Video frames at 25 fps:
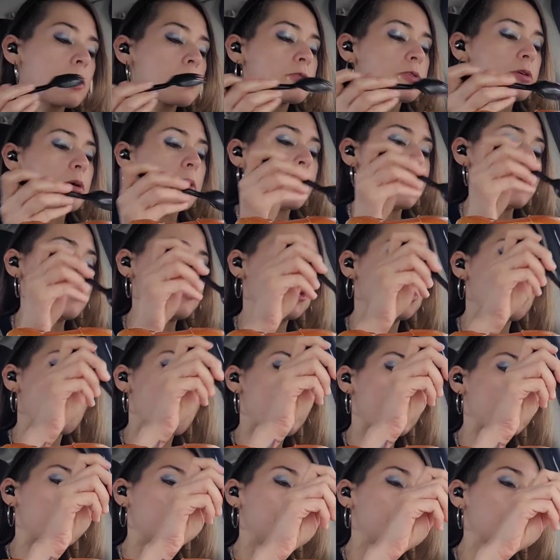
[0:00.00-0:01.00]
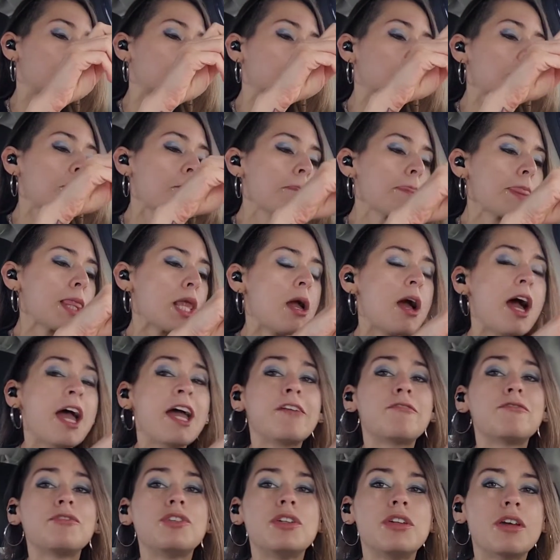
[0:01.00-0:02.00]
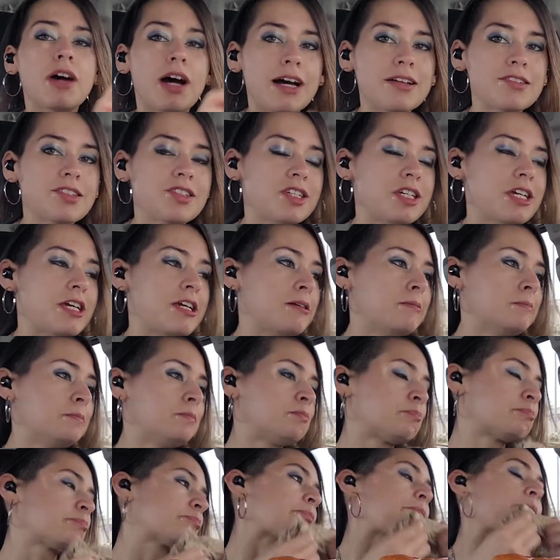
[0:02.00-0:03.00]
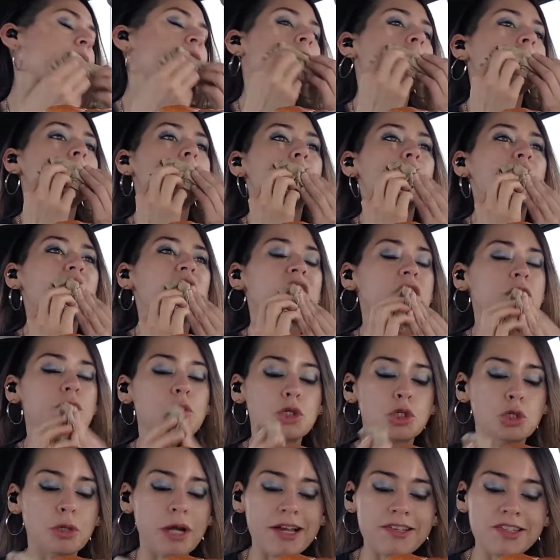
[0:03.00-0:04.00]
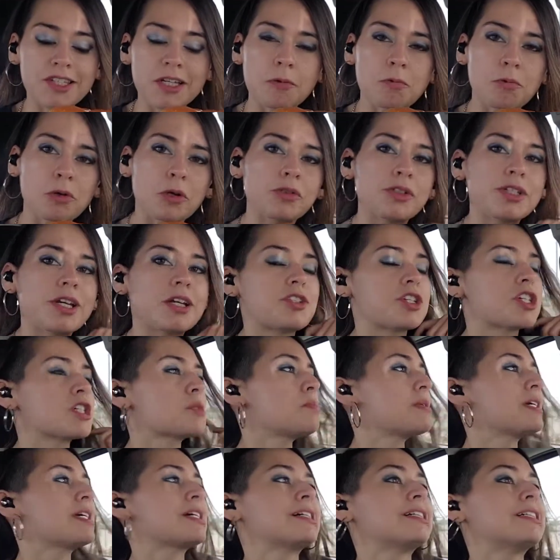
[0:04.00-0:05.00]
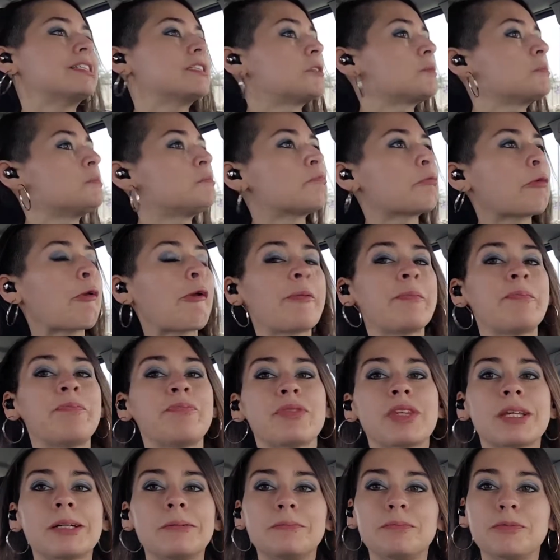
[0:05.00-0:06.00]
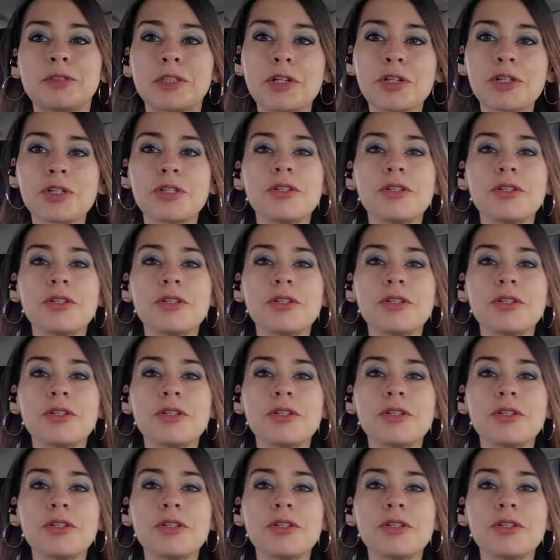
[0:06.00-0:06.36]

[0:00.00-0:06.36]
So guys, I have not seen the new Jurassic World yet, just because there's